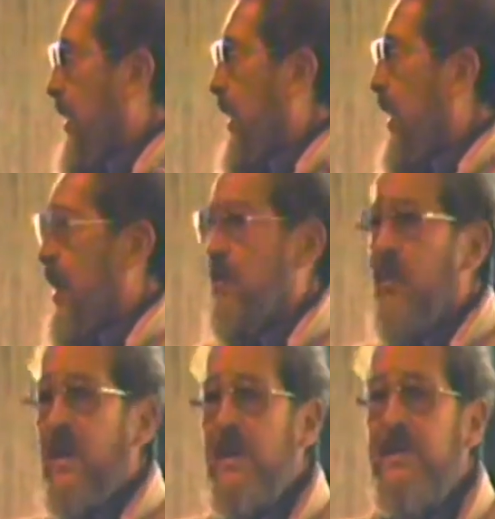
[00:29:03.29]
A
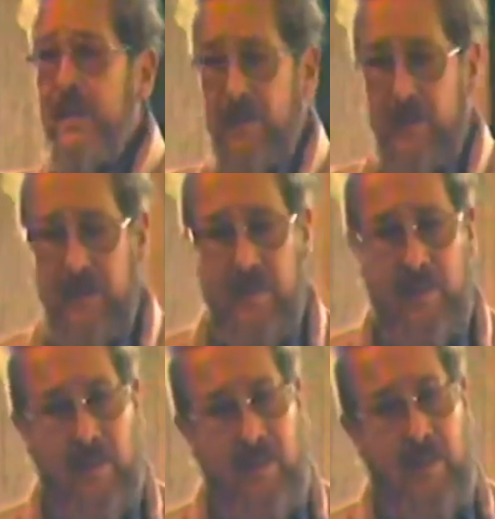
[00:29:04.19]
person,
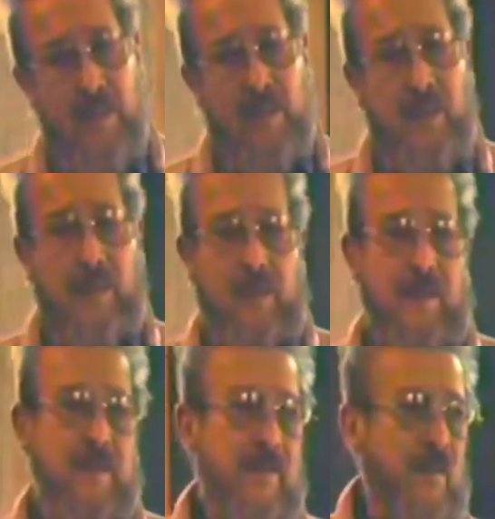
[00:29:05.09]

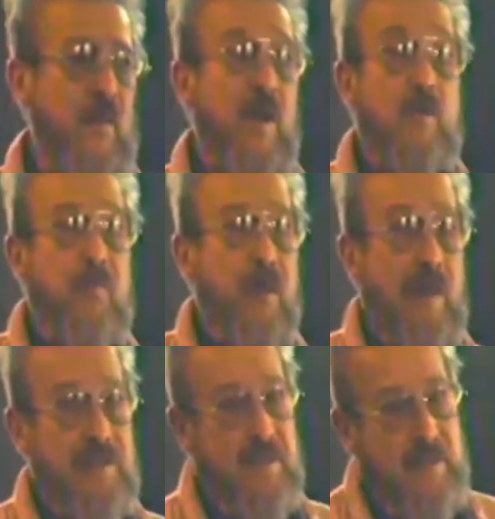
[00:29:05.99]
the
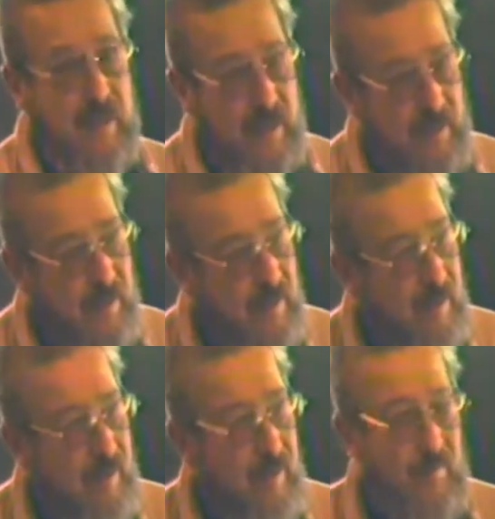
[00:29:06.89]
president,
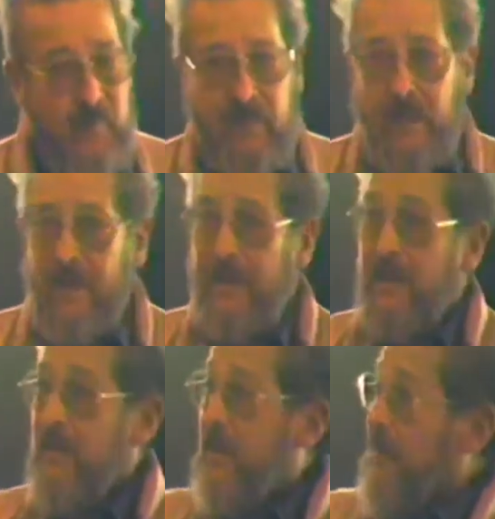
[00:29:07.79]
can
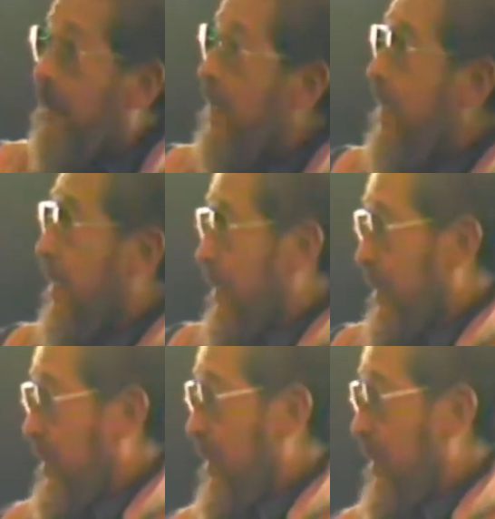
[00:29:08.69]
command the